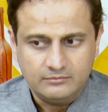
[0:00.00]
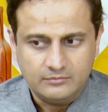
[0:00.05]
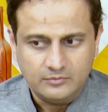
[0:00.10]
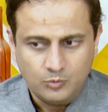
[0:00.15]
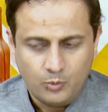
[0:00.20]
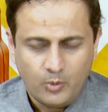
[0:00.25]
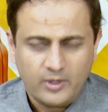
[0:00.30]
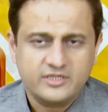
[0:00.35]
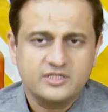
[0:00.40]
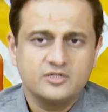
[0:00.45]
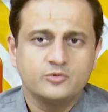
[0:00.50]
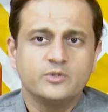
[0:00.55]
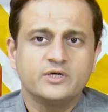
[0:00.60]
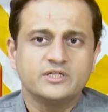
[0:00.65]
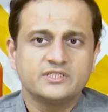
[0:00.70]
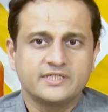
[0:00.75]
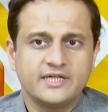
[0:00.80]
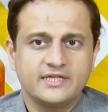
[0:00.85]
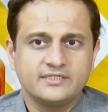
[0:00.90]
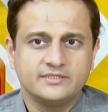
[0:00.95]
what's the
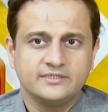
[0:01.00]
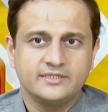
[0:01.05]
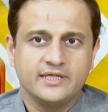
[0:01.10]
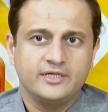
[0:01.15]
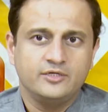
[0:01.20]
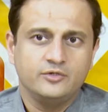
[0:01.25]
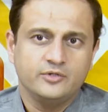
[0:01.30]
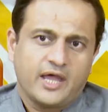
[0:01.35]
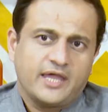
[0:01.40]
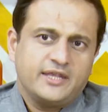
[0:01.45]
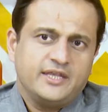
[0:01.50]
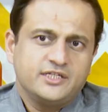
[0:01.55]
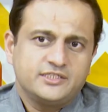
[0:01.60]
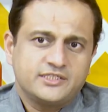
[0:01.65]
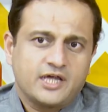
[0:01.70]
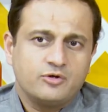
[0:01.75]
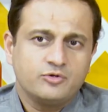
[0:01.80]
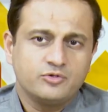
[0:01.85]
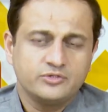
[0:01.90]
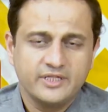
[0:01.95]
worst case scenario? I reach
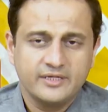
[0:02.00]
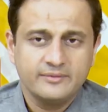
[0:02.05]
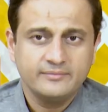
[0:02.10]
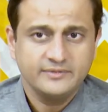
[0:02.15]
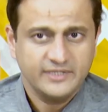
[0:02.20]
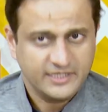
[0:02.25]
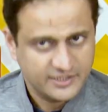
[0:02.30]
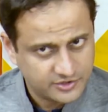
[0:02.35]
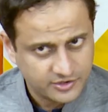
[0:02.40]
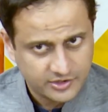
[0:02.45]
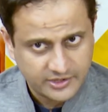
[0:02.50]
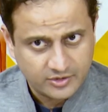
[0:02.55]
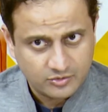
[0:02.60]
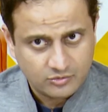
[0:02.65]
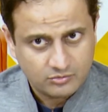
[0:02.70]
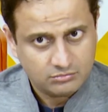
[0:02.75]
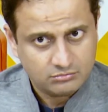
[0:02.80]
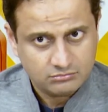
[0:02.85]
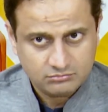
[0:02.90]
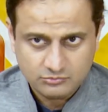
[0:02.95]
out to them, they say
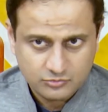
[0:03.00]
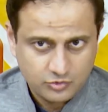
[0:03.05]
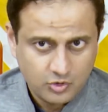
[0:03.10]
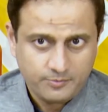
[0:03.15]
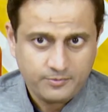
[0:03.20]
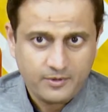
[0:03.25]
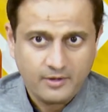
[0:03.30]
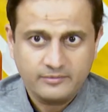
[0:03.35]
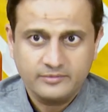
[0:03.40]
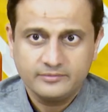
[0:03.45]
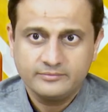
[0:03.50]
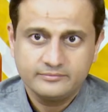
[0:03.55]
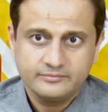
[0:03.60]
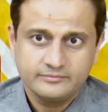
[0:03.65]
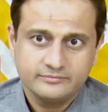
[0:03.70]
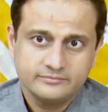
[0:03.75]
no, no problem.